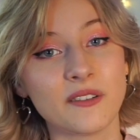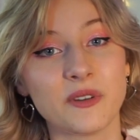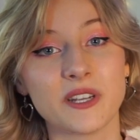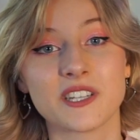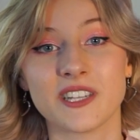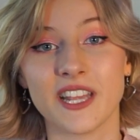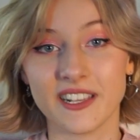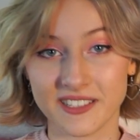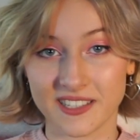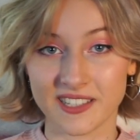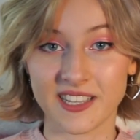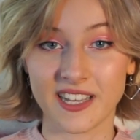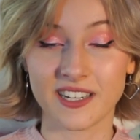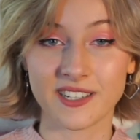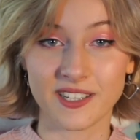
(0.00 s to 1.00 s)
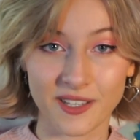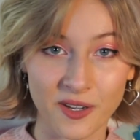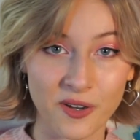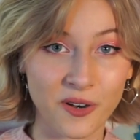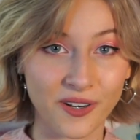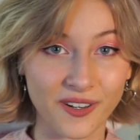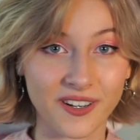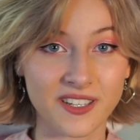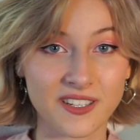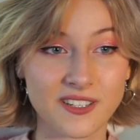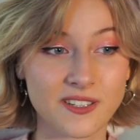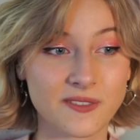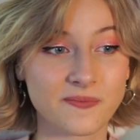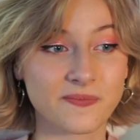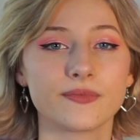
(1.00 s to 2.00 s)
which takes us into the
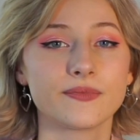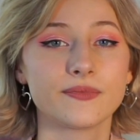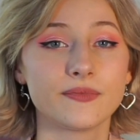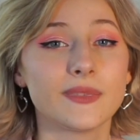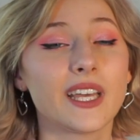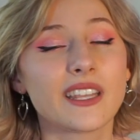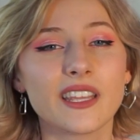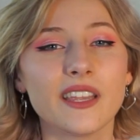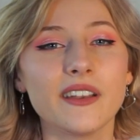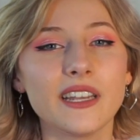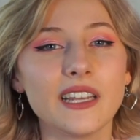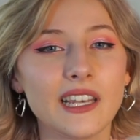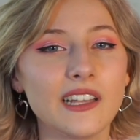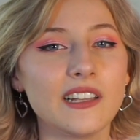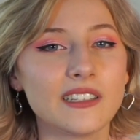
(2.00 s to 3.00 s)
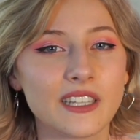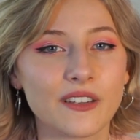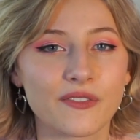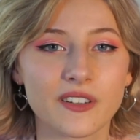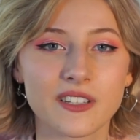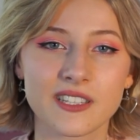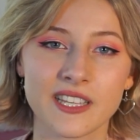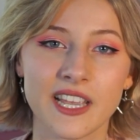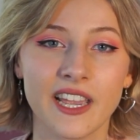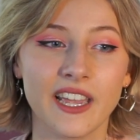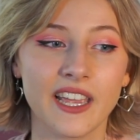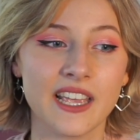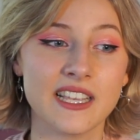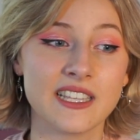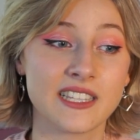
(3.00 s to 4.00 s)
chorus. Now the only little difference here
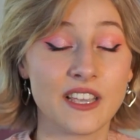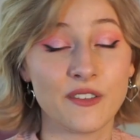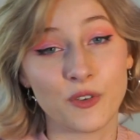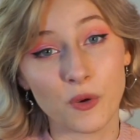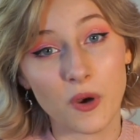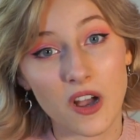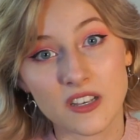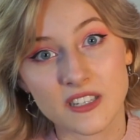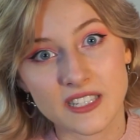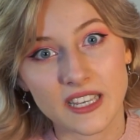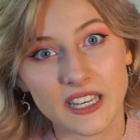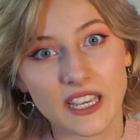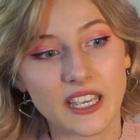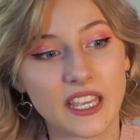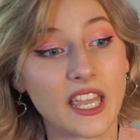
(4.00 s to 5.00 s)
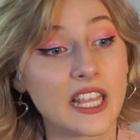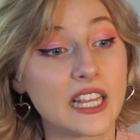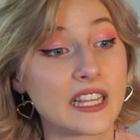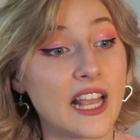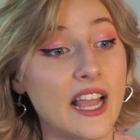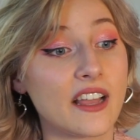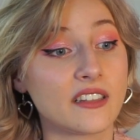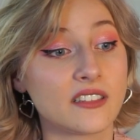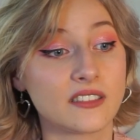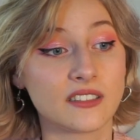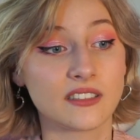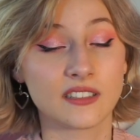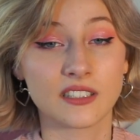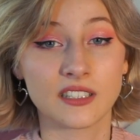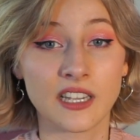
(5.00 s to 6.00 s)
is if you are singing it, that
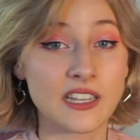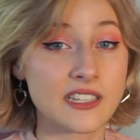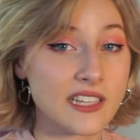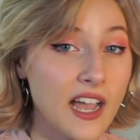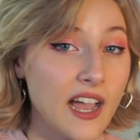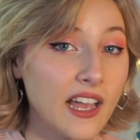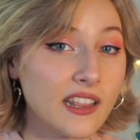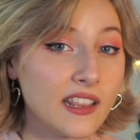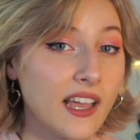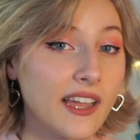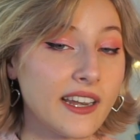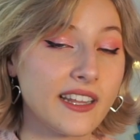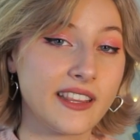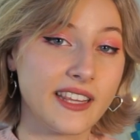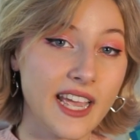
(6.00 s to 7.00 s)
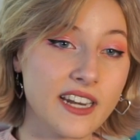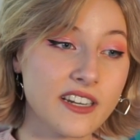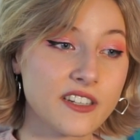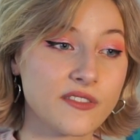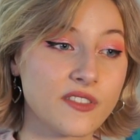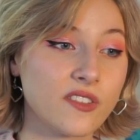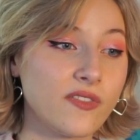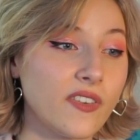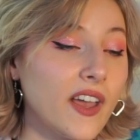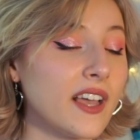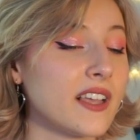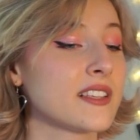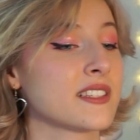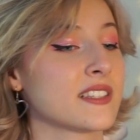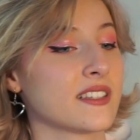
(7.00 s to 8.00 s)
'cause I line at the end of the
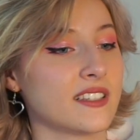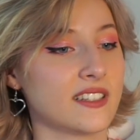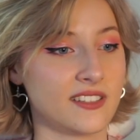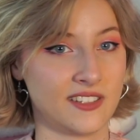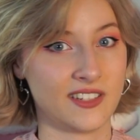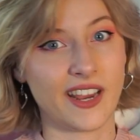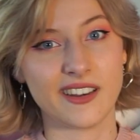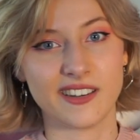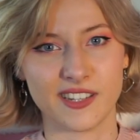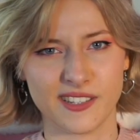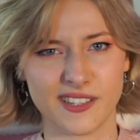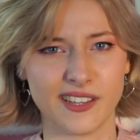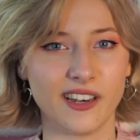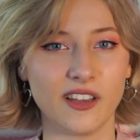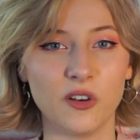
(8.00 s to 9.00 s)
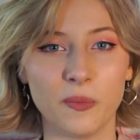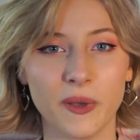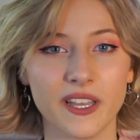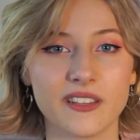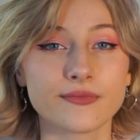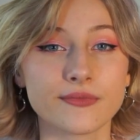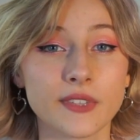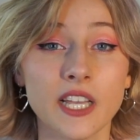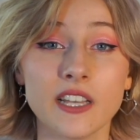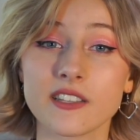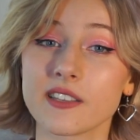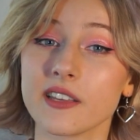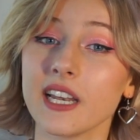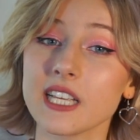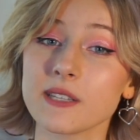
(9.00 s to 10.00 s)
verse changes a little bit.
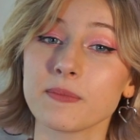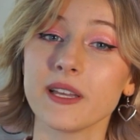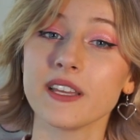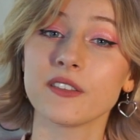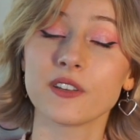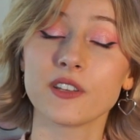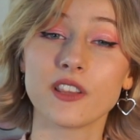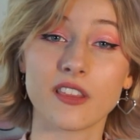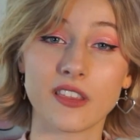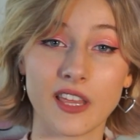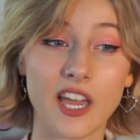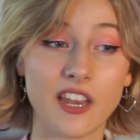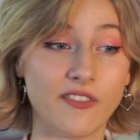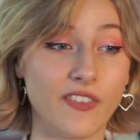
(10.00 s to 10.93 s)
So let's play through the third